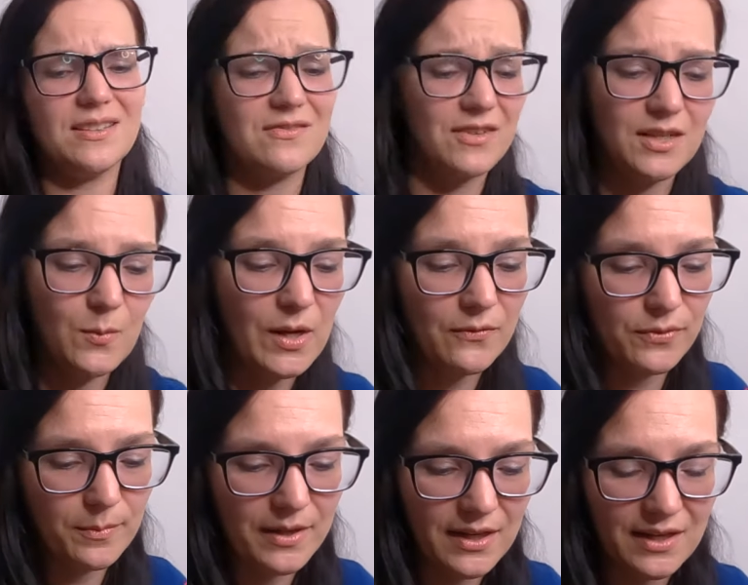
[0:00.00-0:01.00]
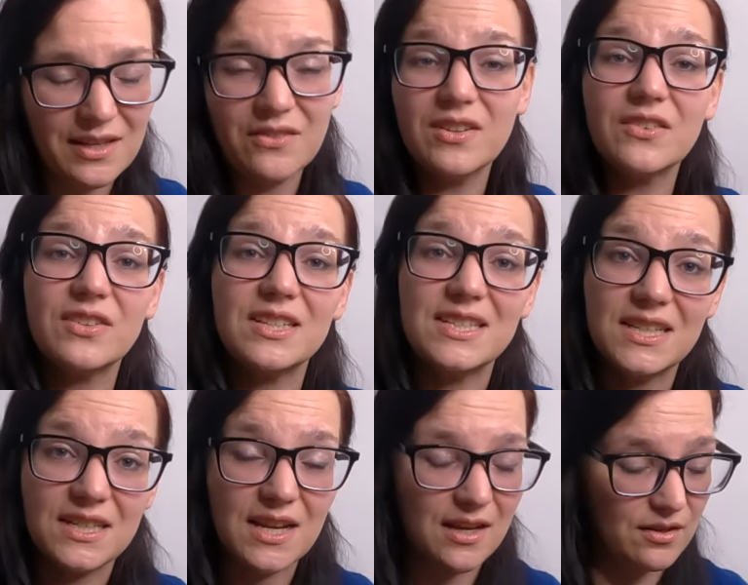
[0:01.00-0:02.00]
does really well for me, and even if it
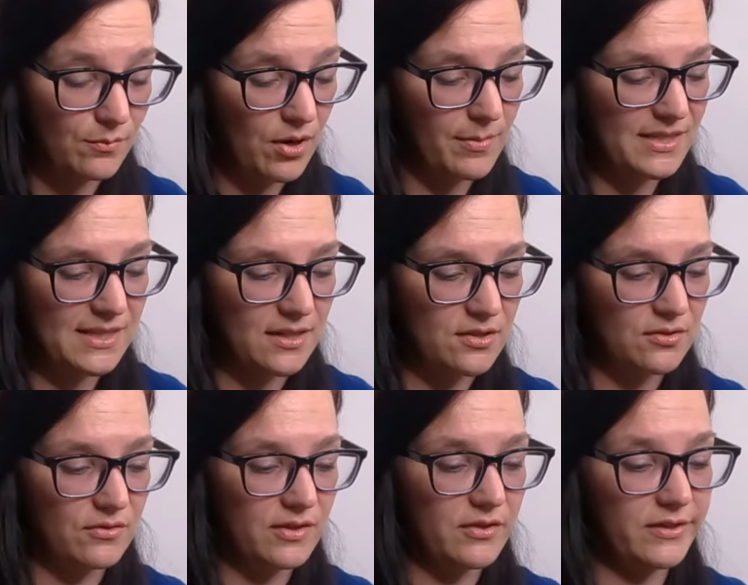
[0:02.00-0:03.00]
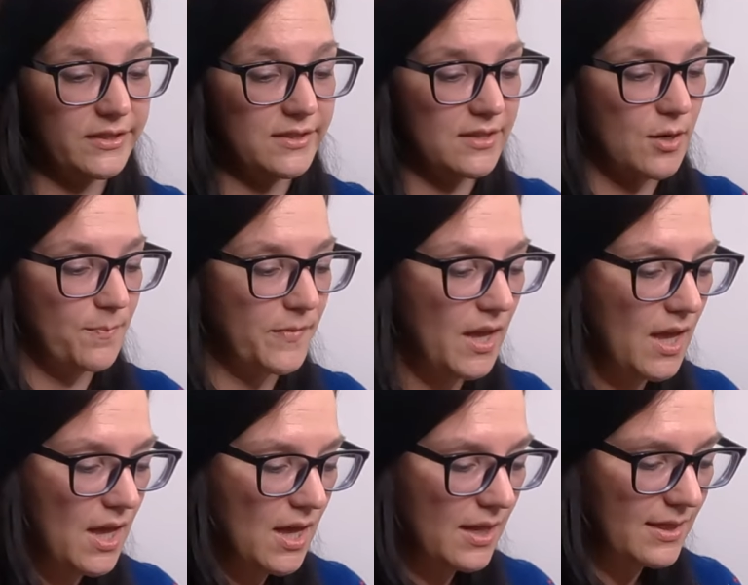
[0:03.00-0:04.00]
didn't, I could probably send it to The RealReal, so
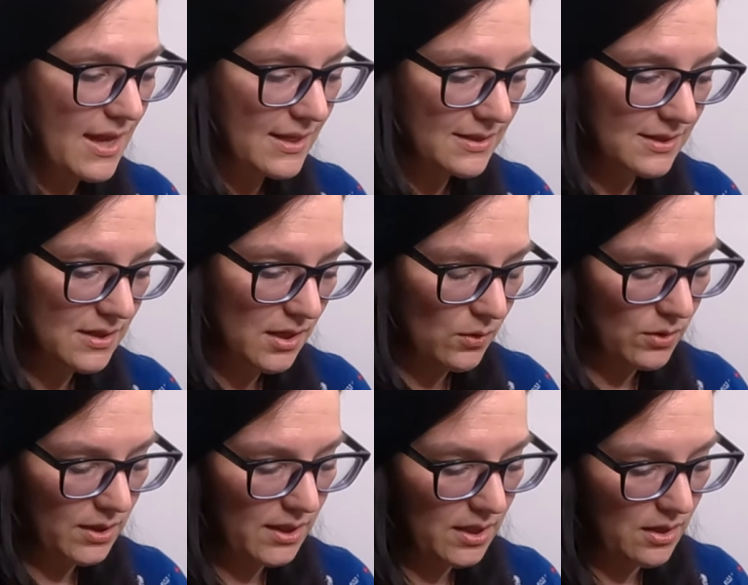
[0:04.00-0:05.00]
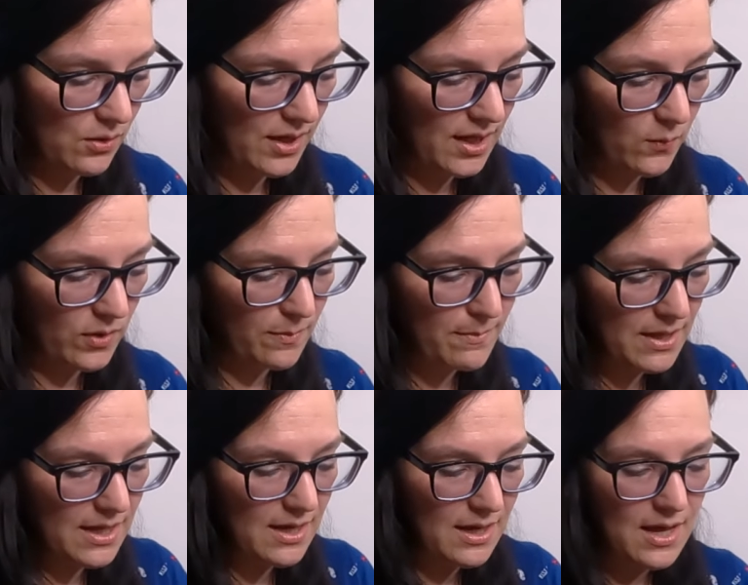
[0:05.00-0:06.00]
that's totally okay with
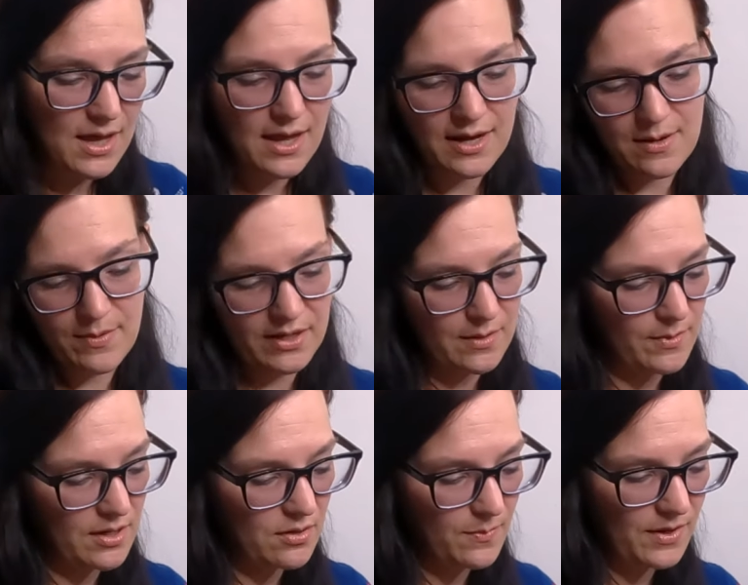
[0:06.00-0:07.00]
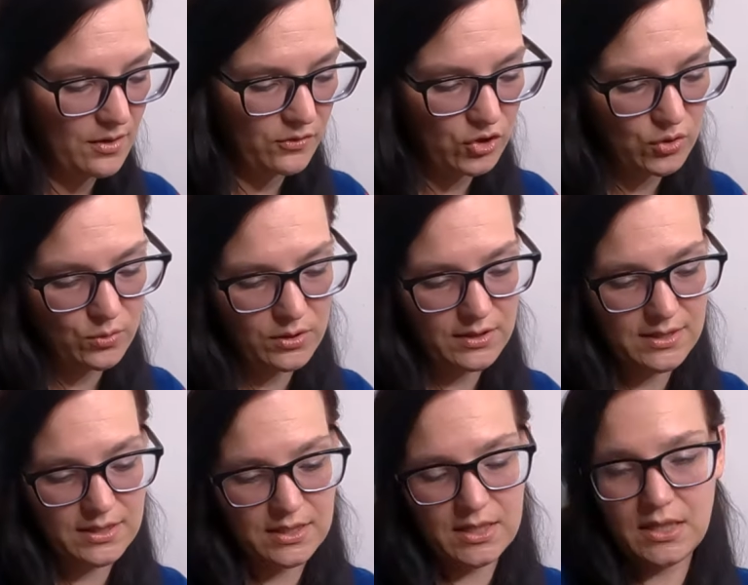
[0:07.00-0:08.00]
me. And I picked up another pair of
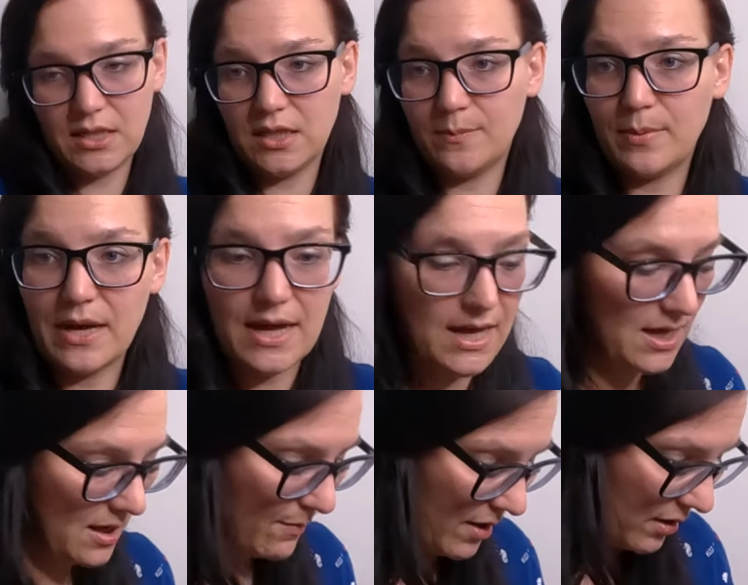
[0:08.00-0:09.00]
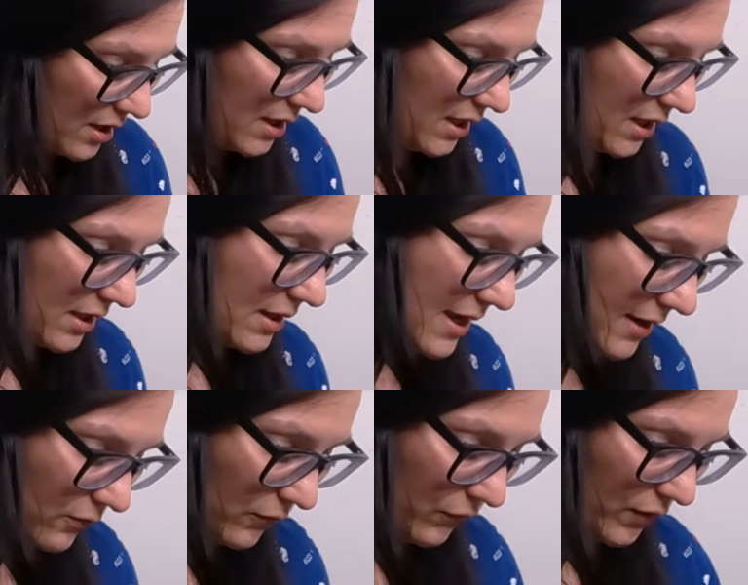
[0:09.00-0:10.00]
shorts uh, by American Eagle
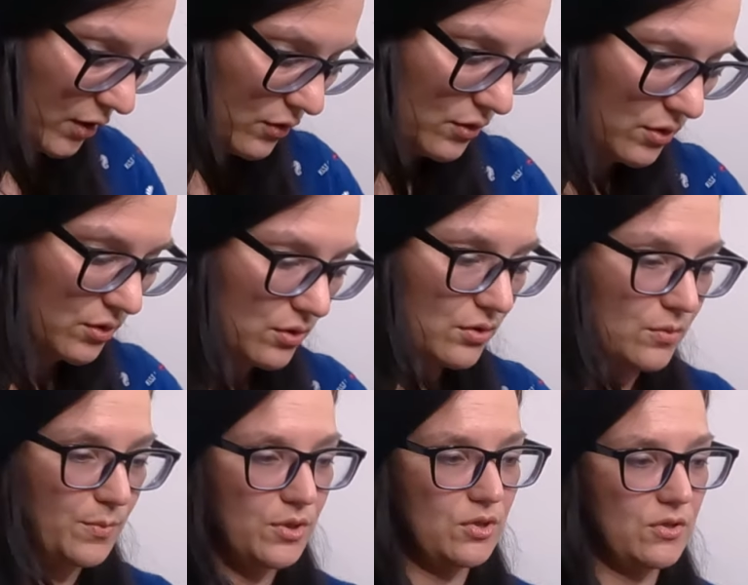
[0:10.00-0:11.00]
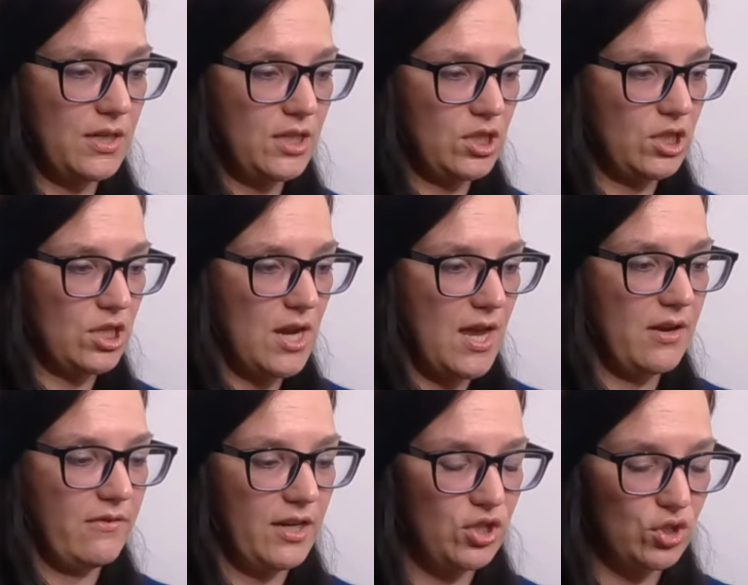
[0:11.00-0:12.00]
Outfitters, super stretch high-rise